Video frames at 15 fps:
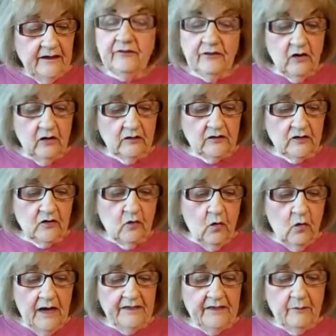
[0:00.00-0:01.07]
difficult to
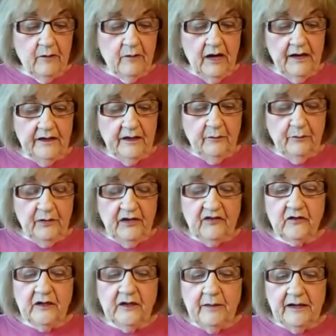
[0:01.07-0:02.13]
quiet the mind and
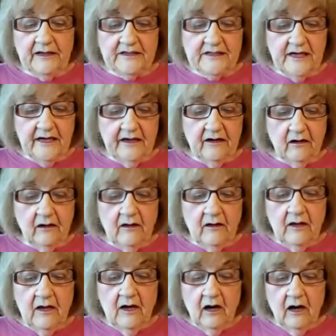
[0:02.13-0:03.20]
peacefully meditate
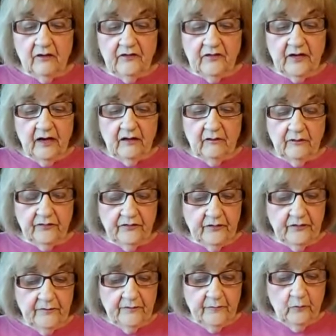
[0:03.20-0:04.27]
ourselves
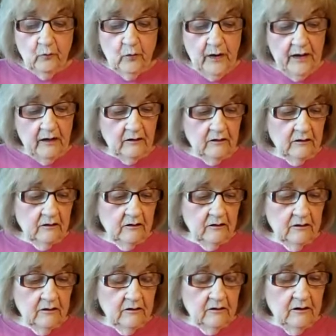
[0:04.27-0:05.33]
well.
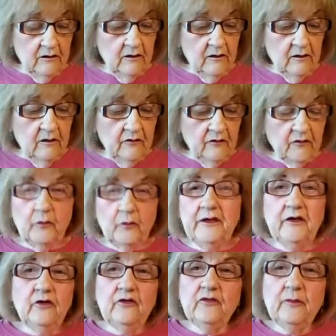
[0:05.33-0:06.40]
So we
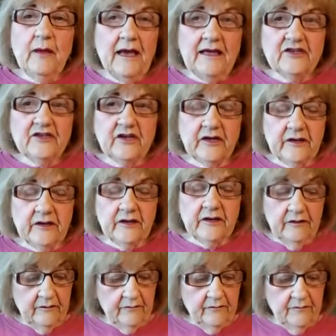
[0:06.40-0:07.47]
use magic.
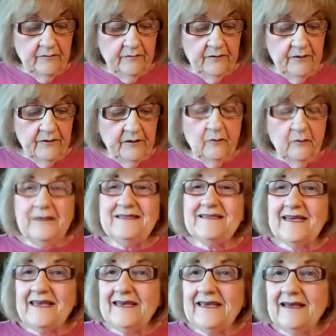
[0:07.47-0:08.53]
We
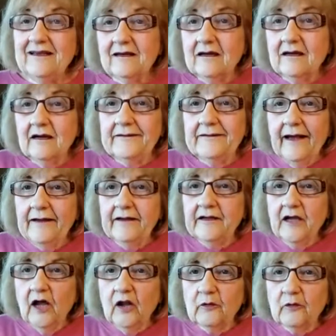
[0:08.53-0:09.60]
take a
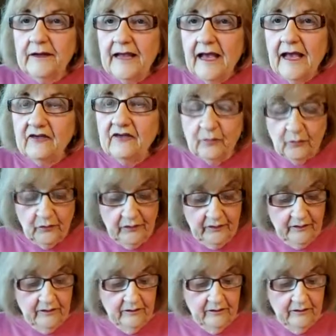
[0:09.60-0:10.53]
Tylenol or an aspirin.